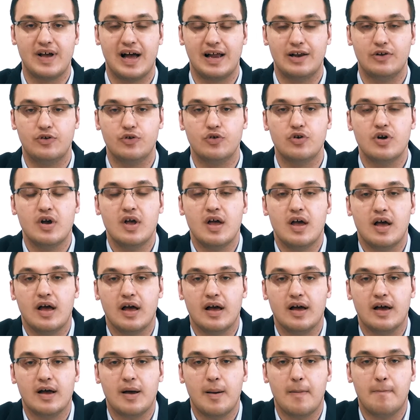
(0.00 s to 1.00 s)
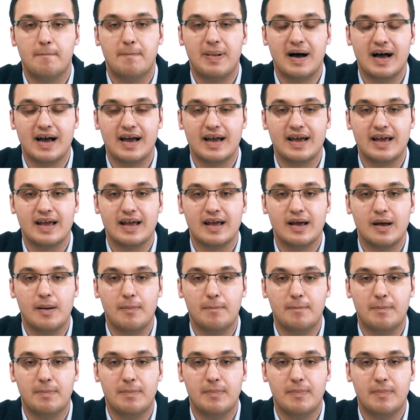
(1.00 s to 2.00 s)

value, uh, by,